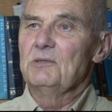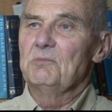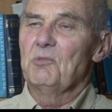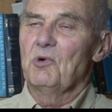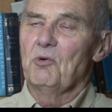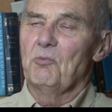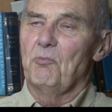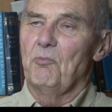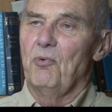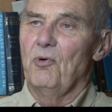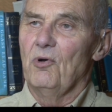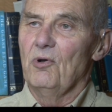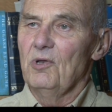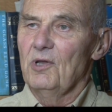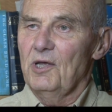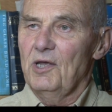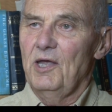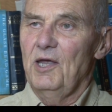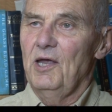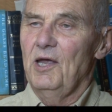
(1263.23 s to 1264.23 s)
them or pull
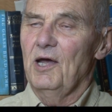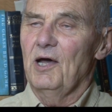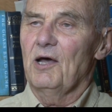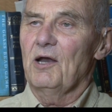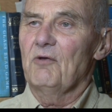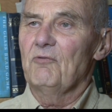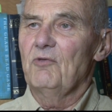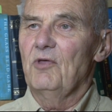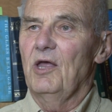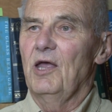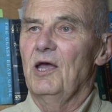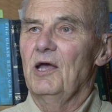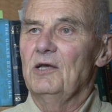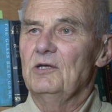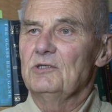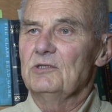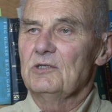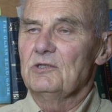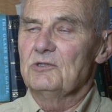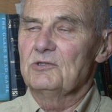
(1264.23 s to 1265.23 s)
the key out of the
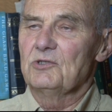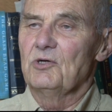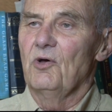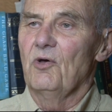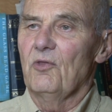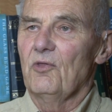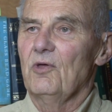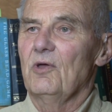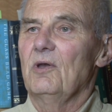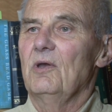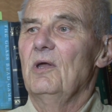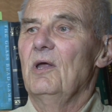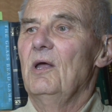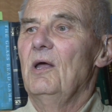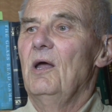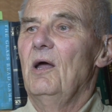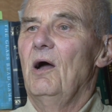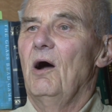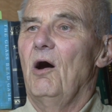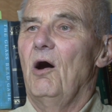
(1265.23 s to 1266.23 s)
engine so that
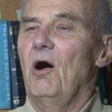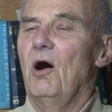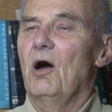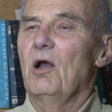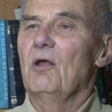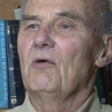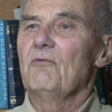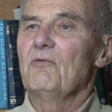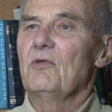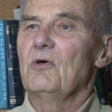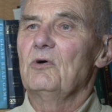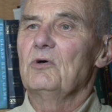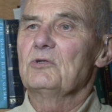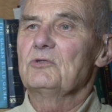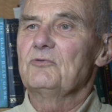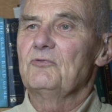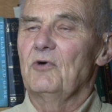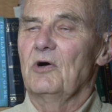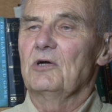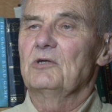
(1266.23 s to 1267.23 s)
all of those
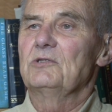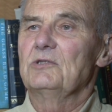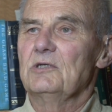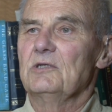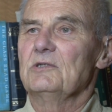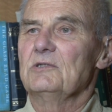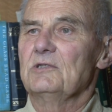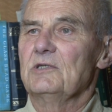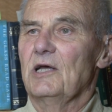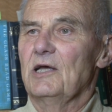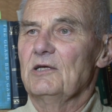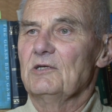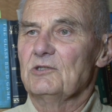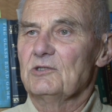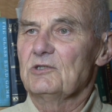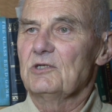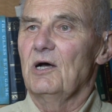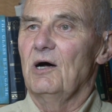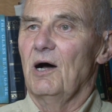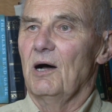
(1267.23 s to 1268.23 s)
functions then
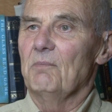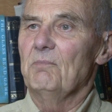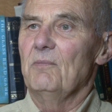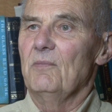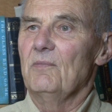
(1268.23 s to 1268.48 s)
stop.